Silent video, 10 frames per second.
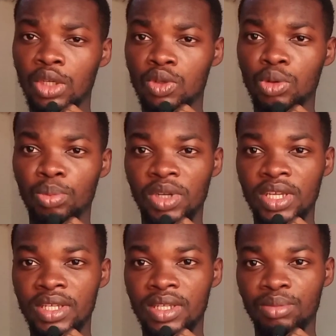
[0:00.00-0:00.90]
So
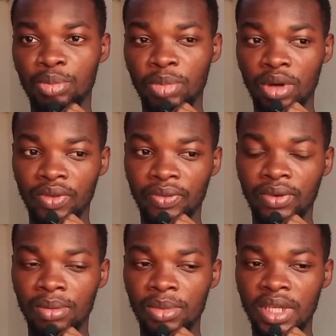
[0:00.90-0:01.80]
please be part of the
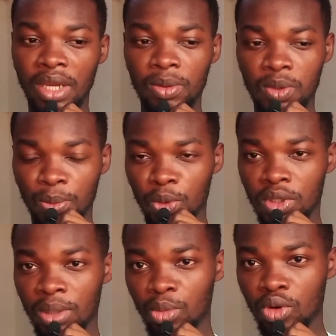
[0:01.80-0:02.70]
family, help
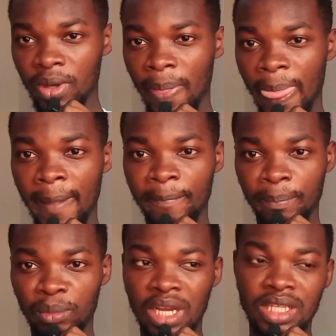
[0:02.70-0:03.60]
support the boy.
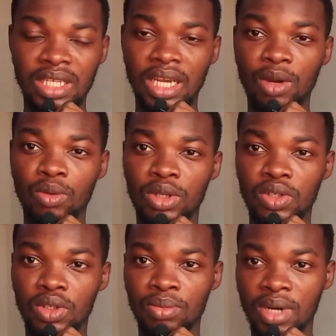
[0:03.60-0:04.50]
But I don't want
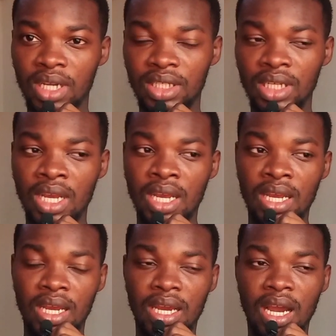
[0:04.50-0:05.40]
to talk much.
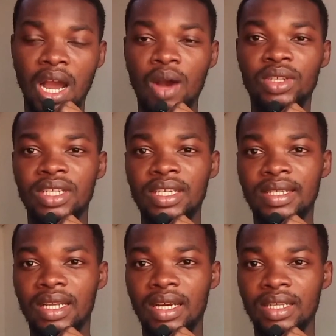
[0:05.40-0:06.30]
How did
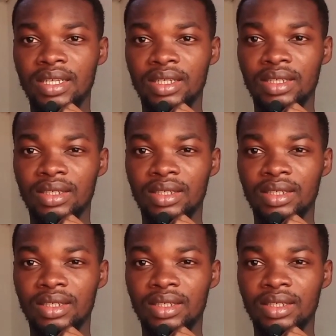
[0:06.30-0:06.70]
this start?